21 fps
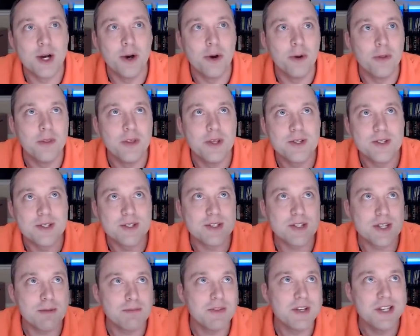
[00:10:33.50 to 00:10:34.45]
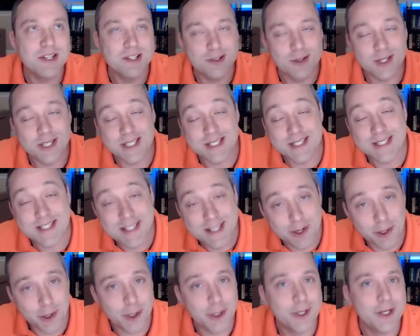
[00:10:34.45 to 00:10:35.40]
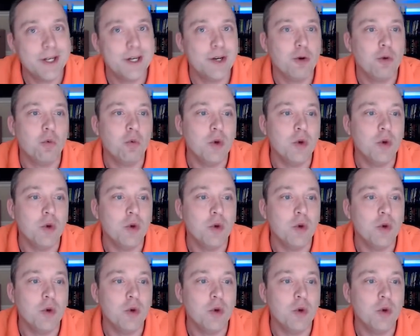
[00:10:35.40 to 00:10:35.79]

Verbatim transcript: so this is something to consider